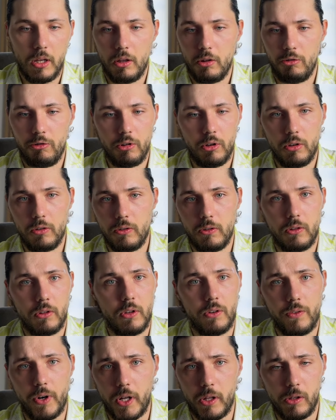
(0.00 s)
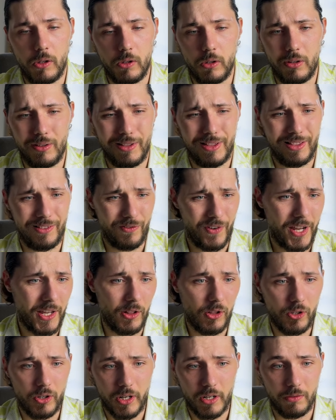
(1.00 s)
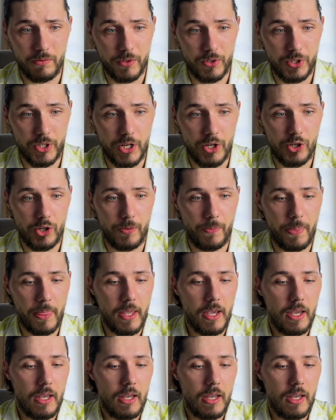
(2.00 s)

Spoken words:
Just the regular conversation.